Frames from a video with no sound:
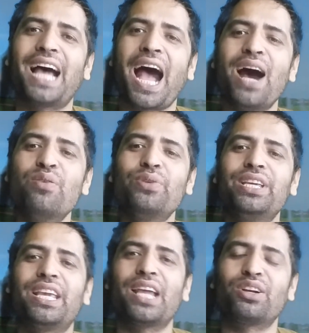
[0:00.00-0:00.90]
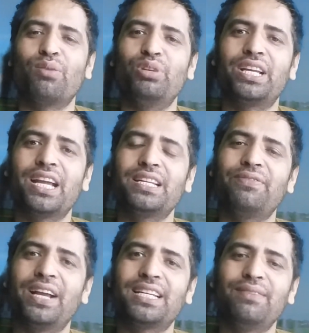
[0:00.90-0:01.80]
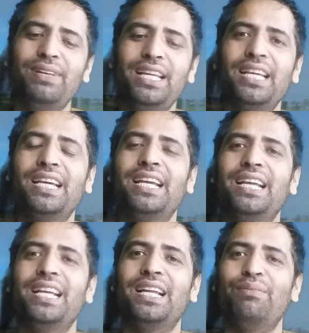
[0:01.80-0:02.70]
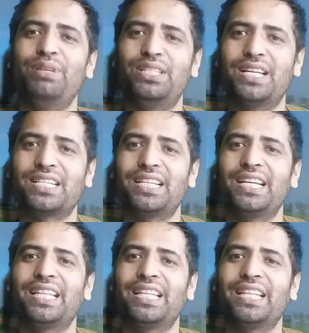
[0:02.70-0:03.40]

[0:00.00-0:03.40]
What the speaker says: how we can communicate effectively in business.